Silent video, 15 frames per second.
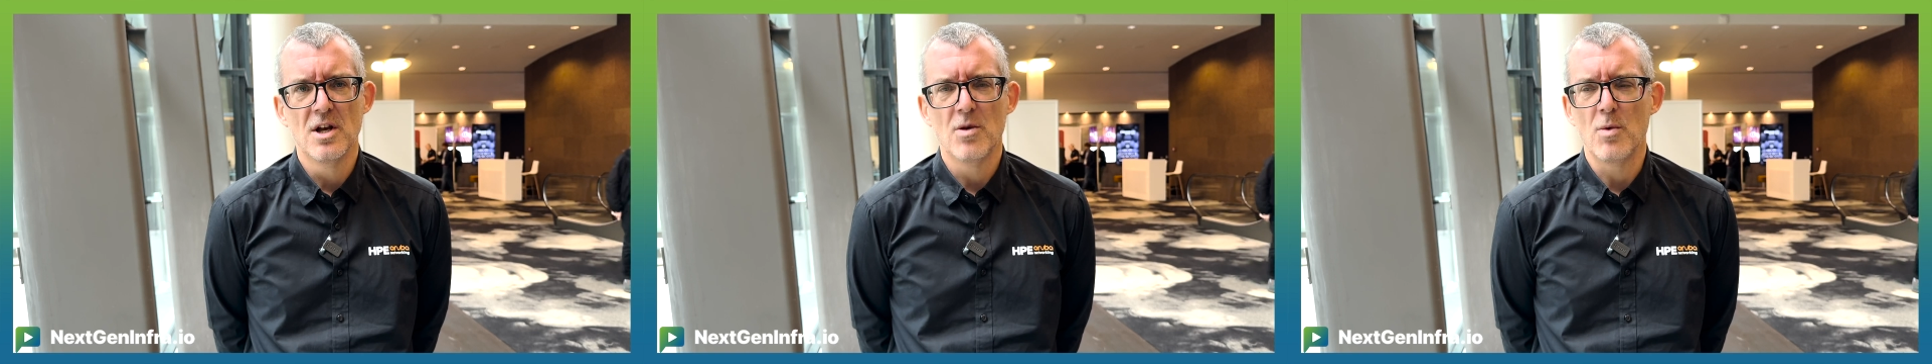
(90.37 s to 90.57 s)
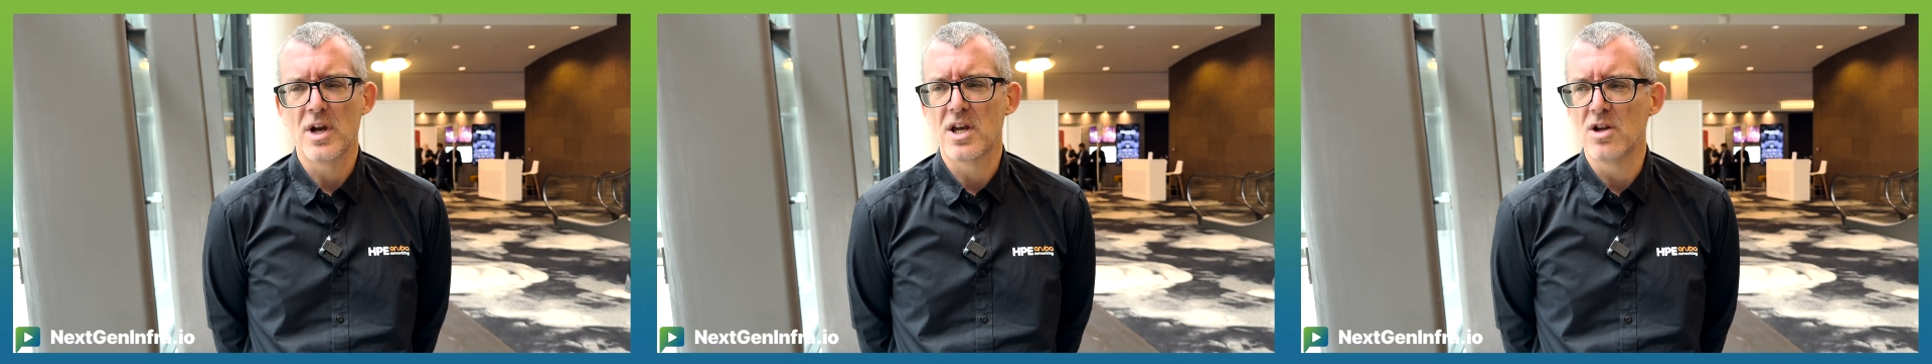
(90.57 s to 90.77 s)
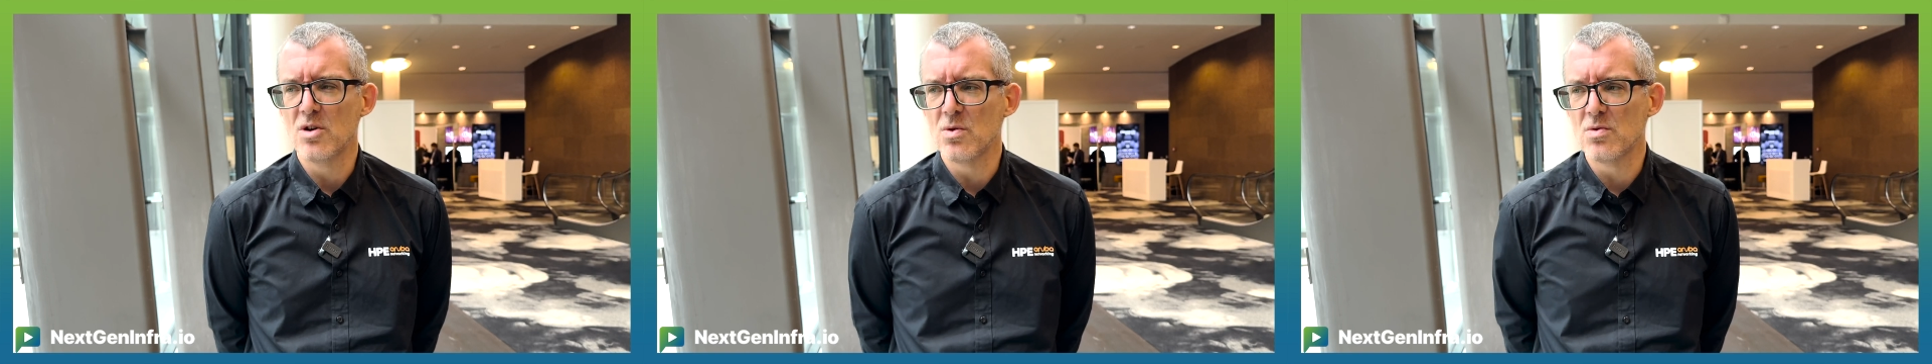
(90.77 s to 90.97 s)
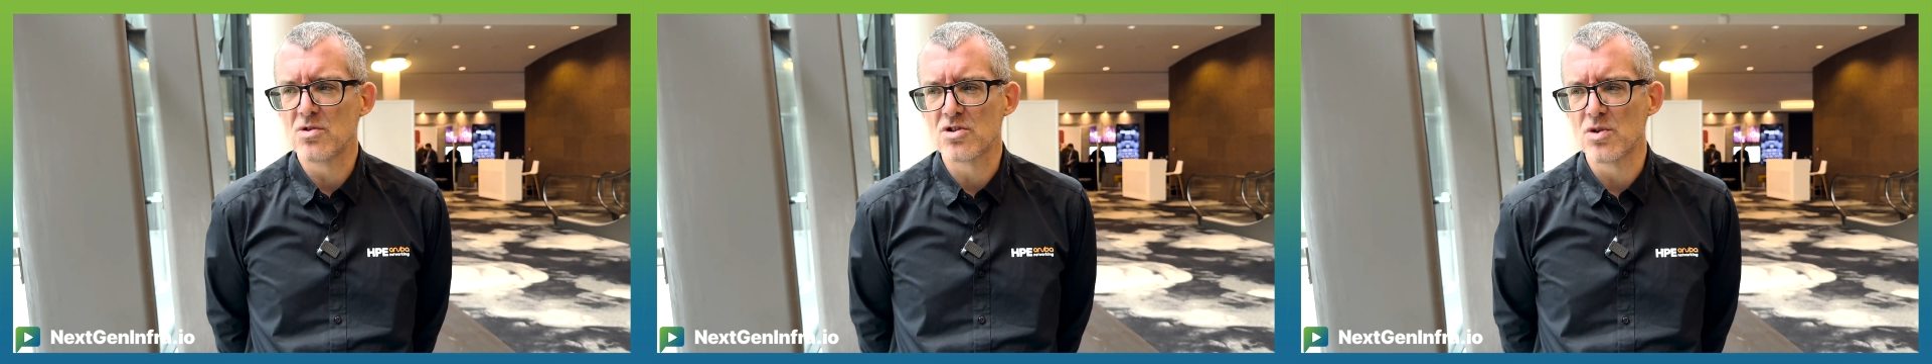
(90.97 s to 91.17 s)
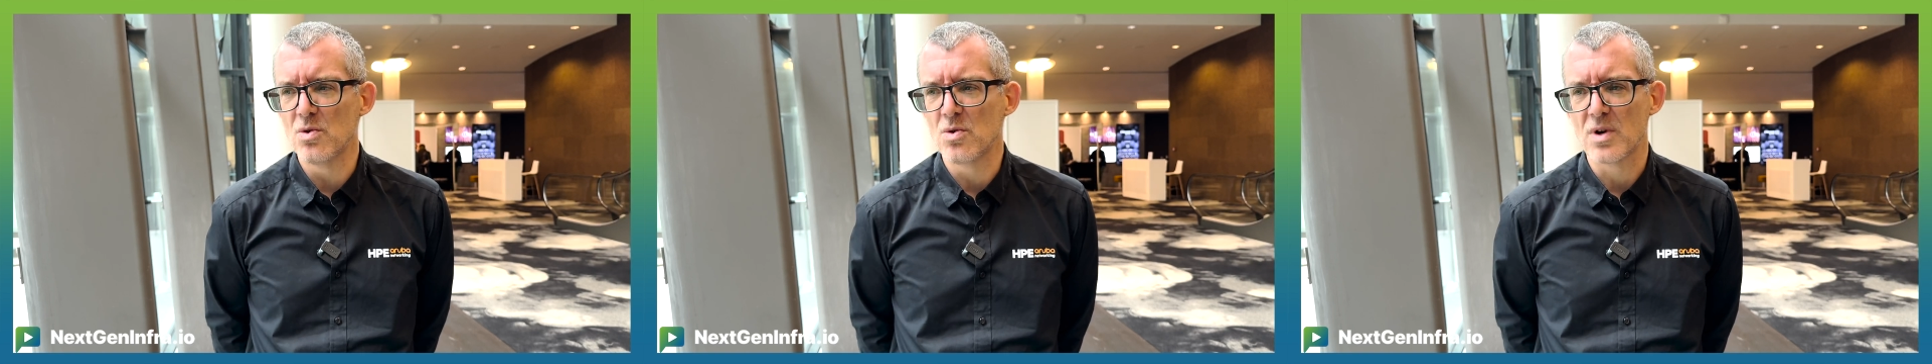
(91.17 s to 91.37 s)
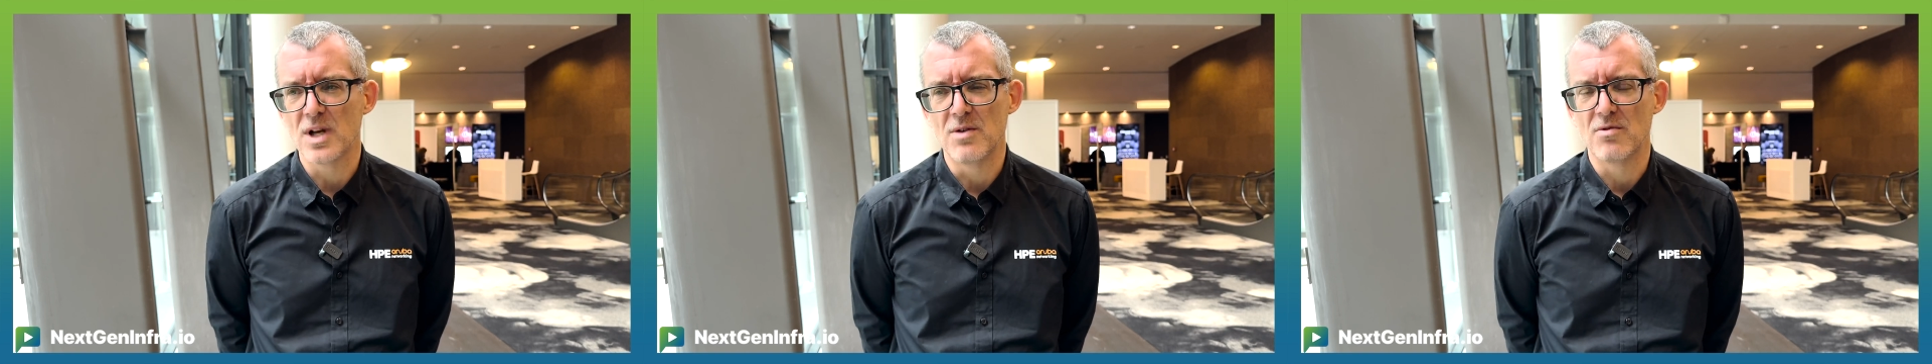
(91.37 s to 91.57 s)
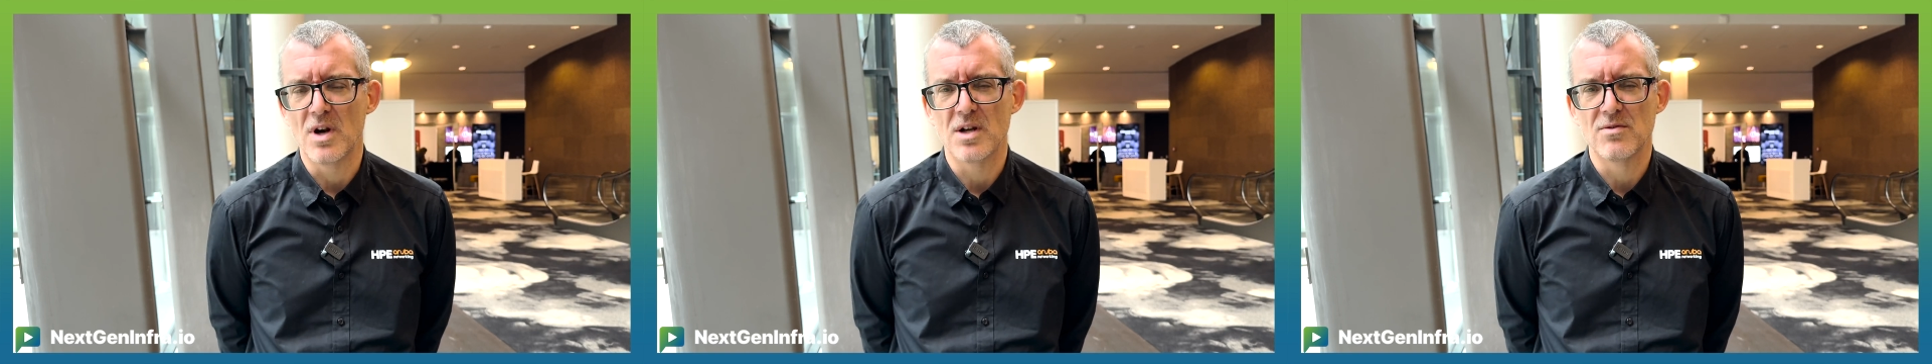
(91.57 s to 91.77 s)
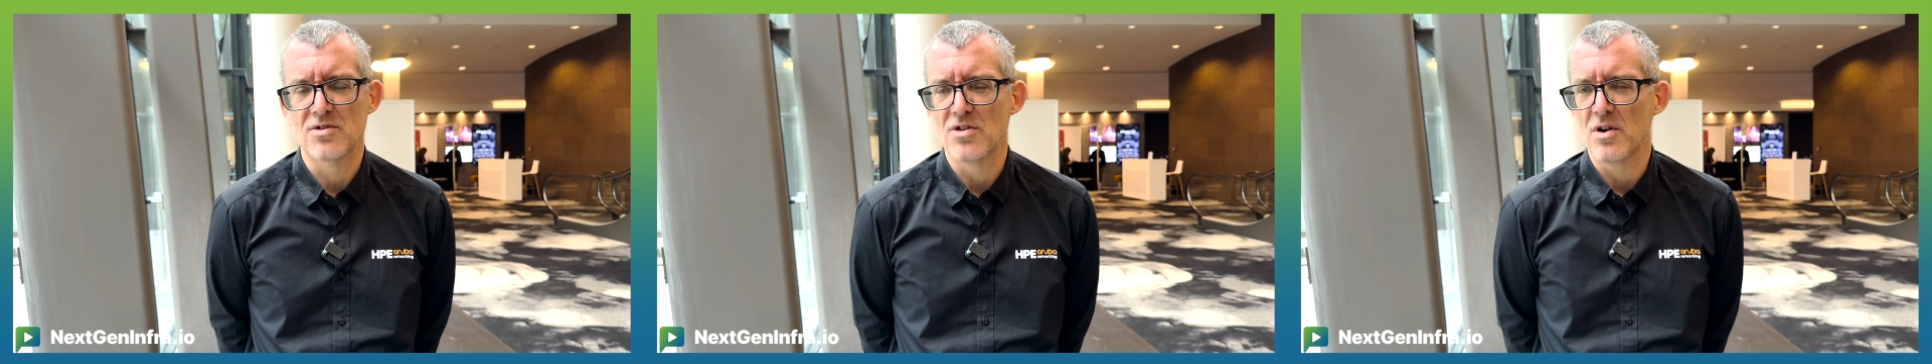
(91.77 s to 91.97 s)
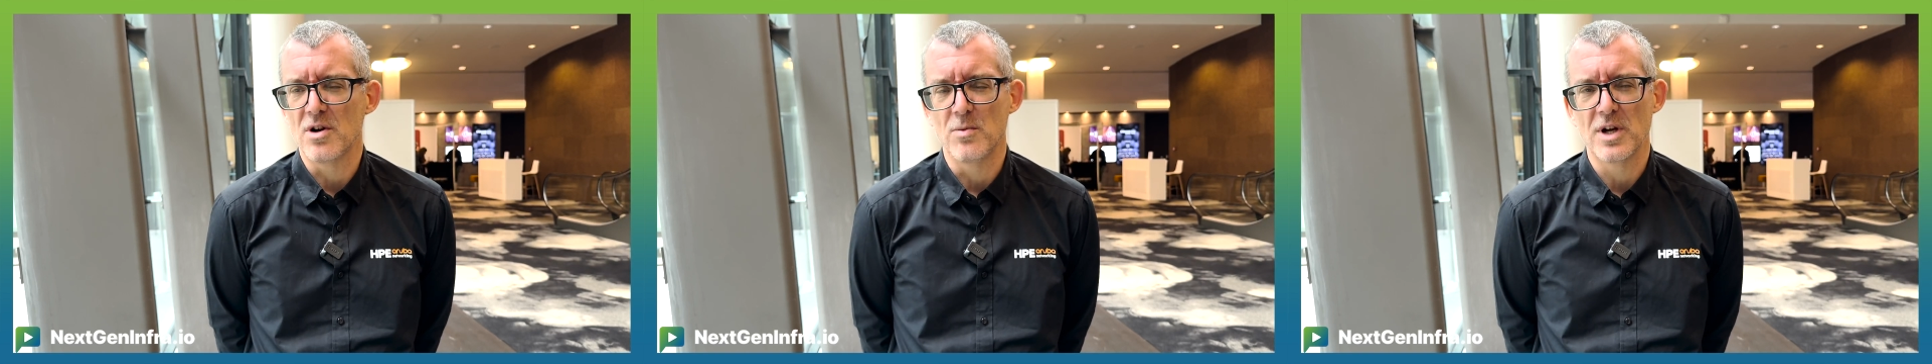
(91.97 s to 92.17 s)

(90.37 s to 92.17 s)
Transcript: We can all talk and, uh, sorry,